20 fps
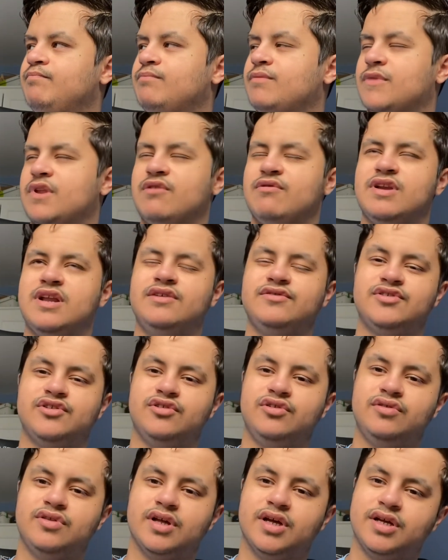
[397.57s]
they're allowed to
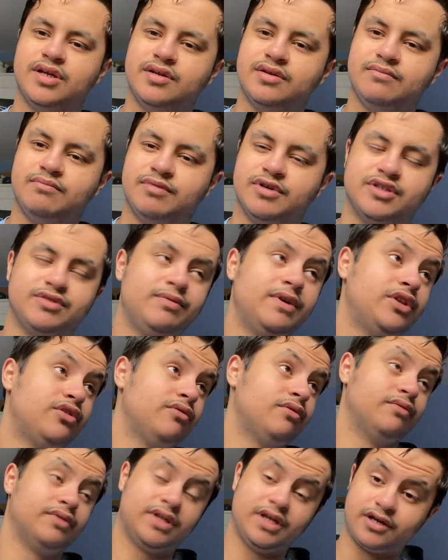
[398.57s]
do that. Because we do
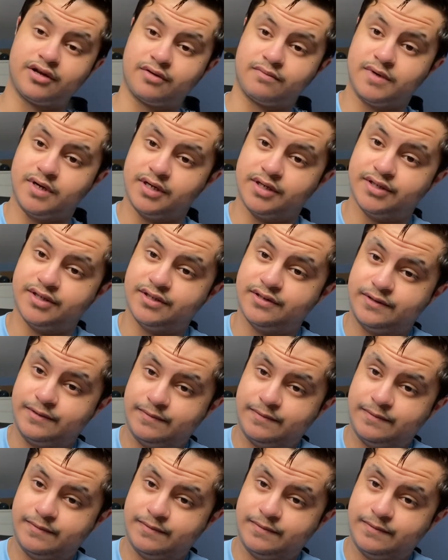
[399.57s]
it with Declan Rice.